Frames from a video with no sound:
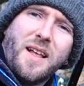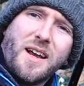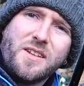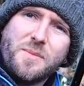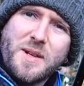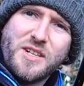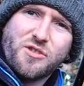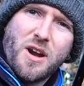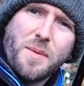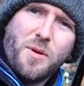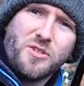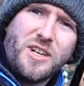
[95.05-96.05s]
light on a mini
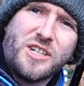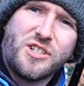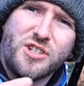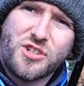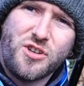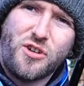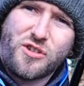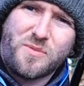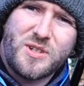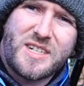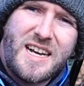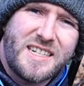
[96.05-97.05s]
tripod next to the snowdrop,
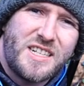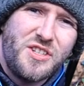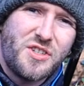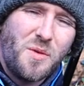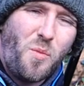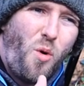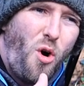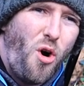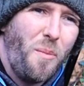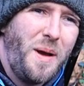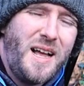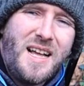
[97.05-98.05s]
just casting some
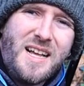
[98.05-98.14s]
warm